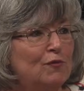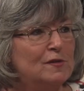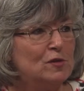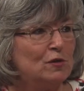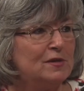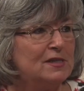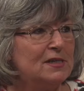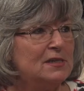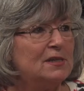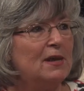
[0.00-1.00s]
for
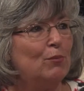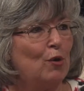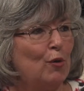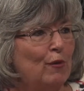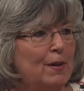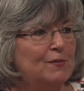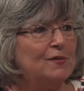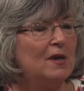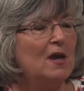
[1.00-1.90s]
services and programs